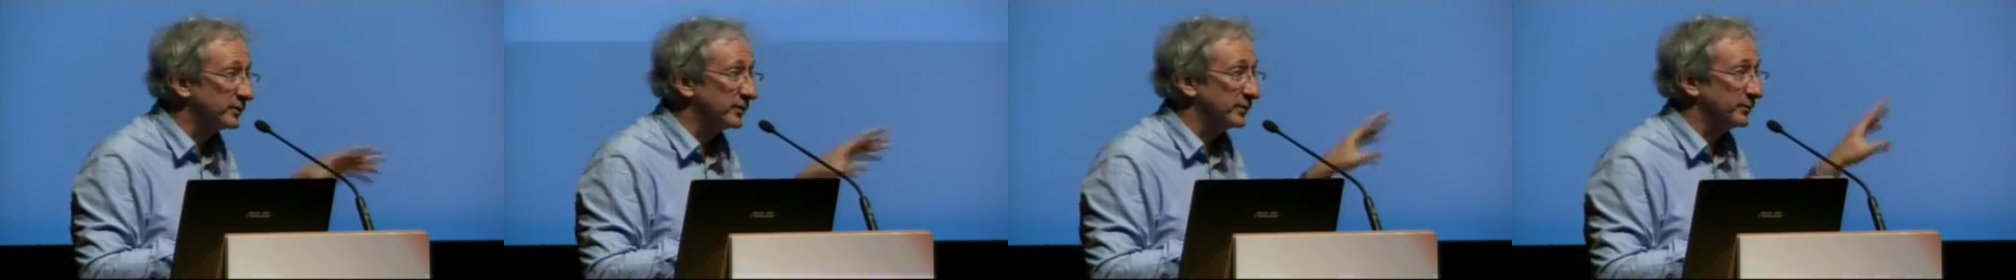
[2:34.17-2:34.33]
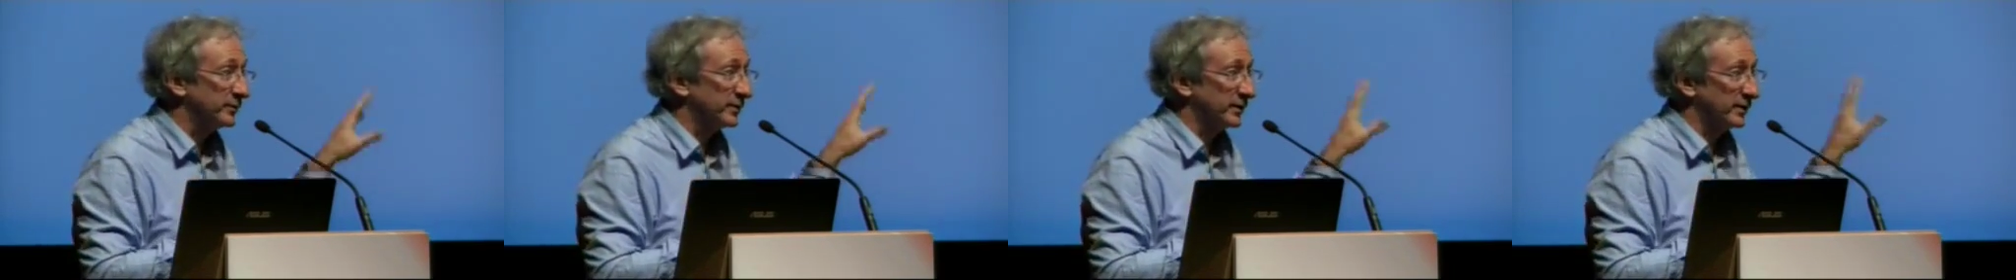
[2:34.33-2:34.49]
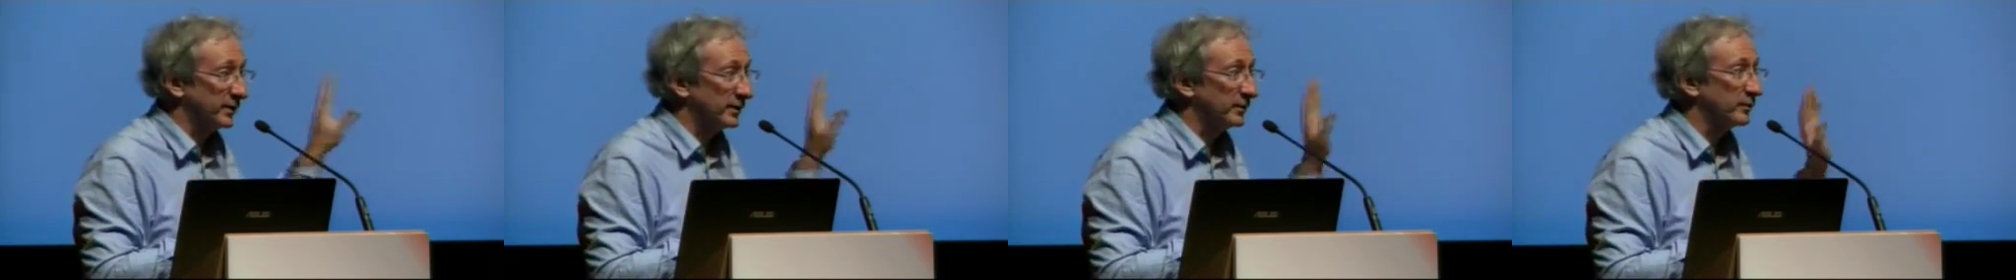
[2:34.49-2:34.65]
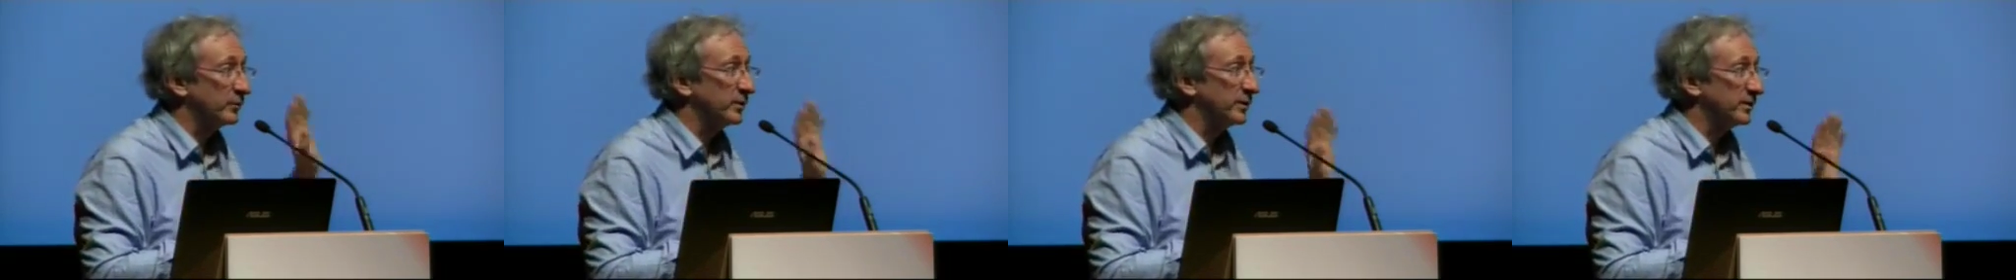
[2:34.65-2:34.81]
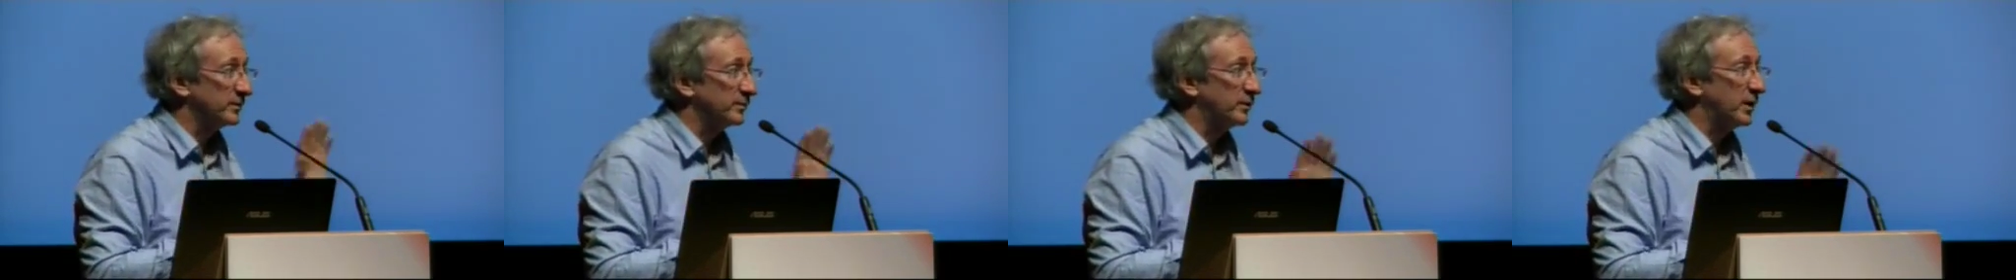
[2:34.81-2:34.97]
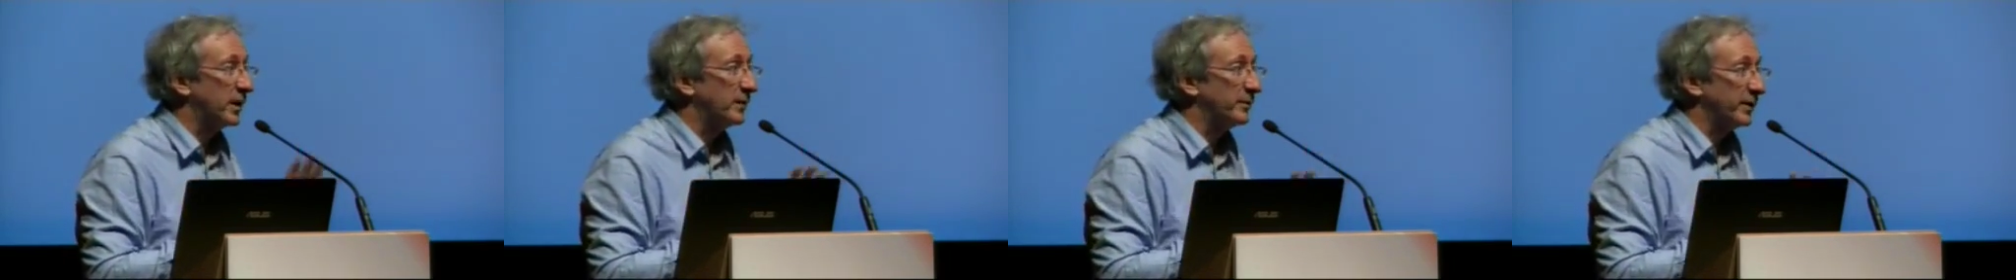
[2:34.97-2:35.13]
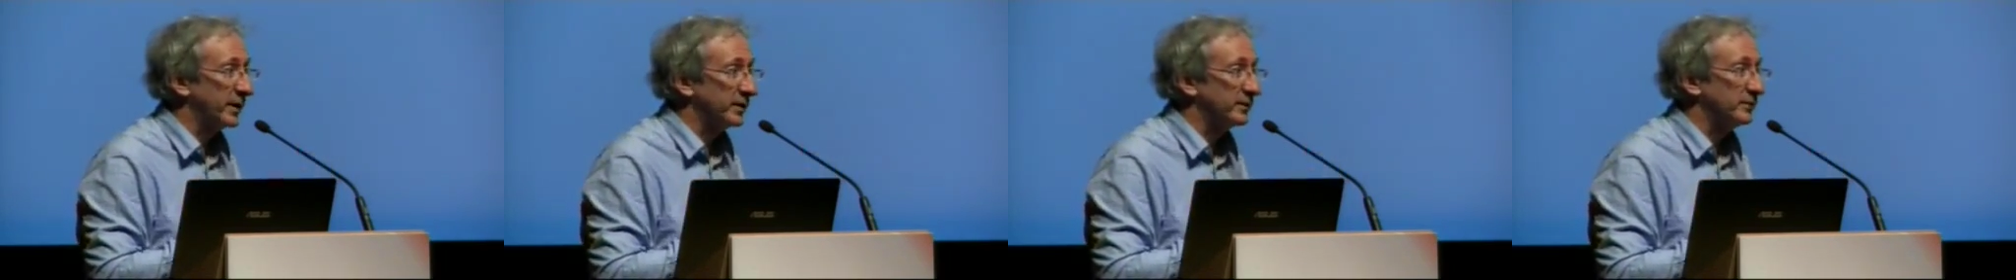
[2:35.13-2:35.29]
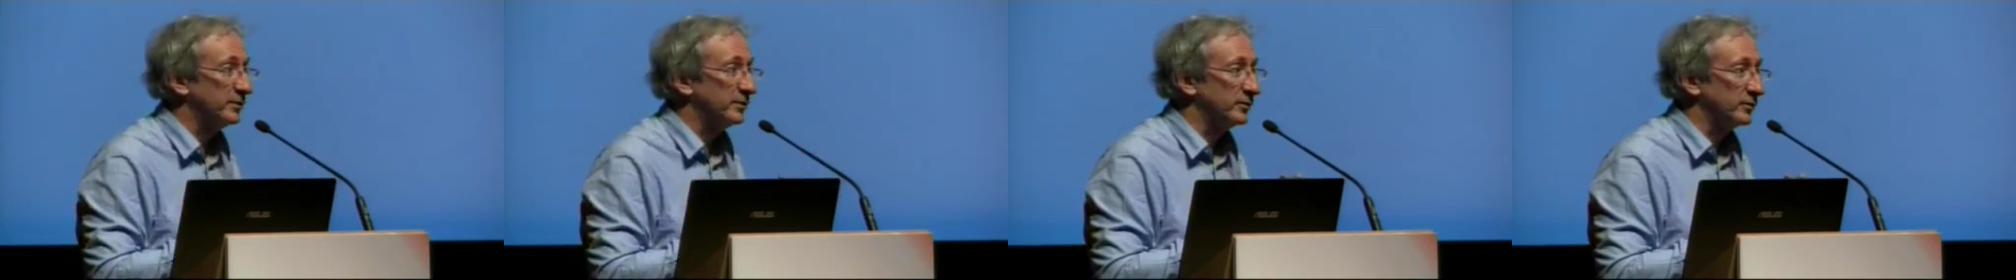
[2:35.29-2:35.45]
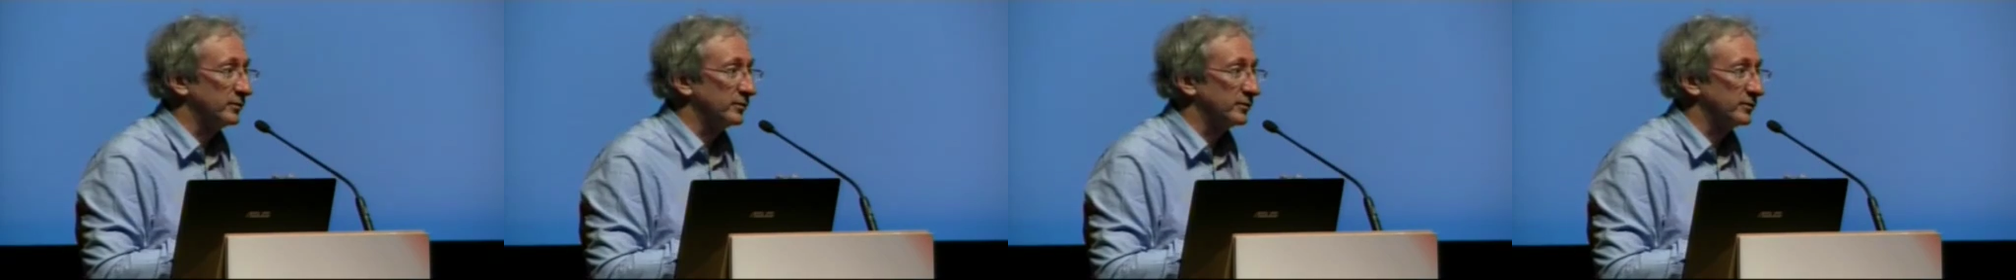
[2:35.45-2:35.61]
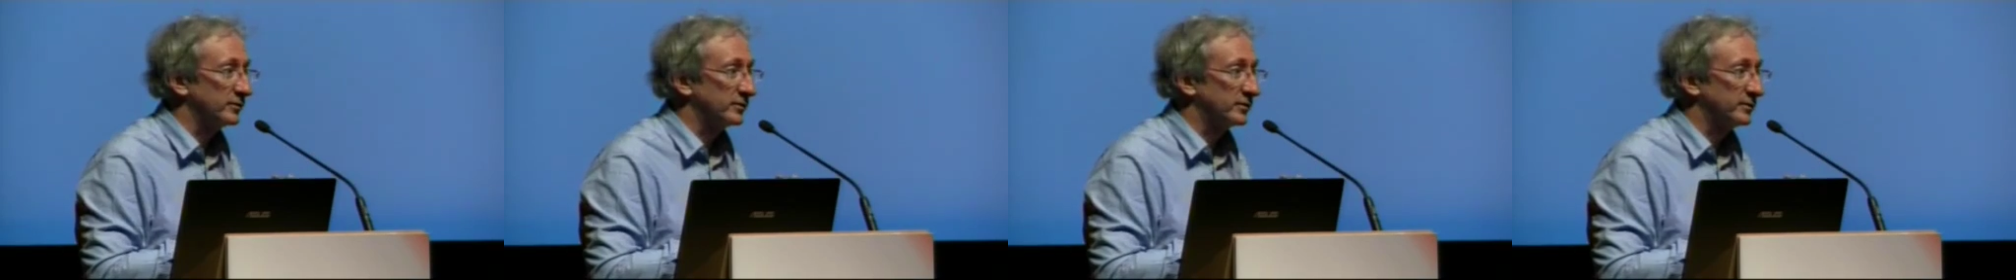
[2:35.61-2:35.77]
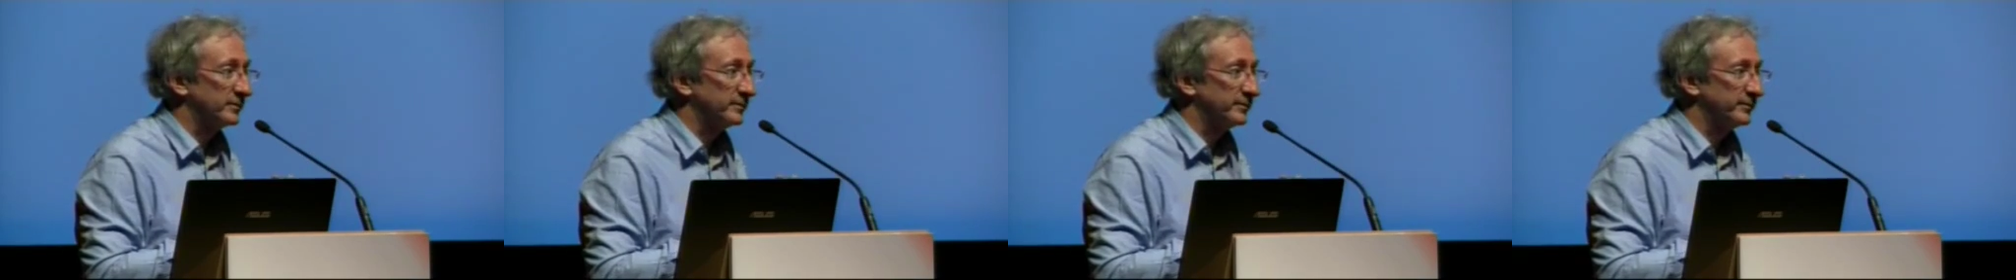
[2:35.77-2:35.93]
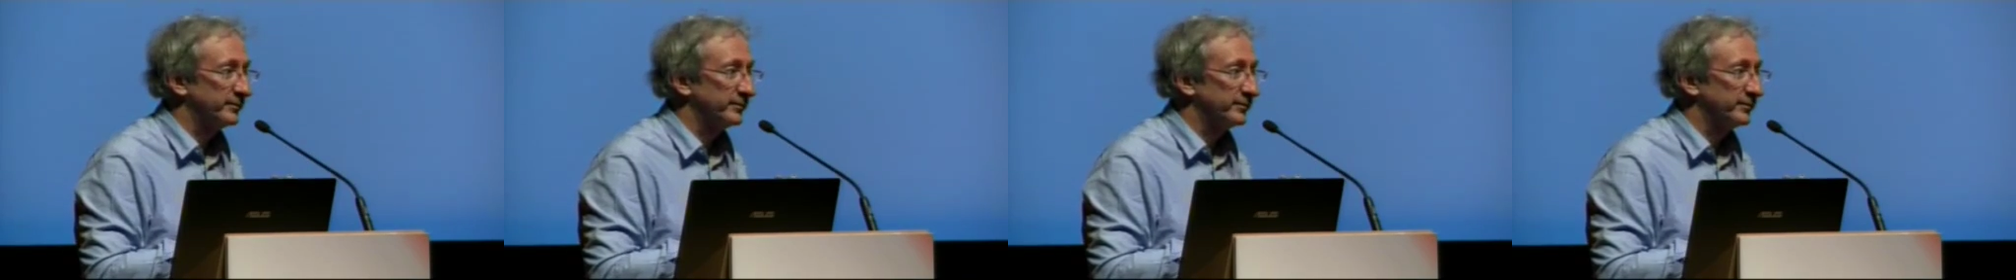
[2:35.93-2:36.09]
something with Mohamed Yunus?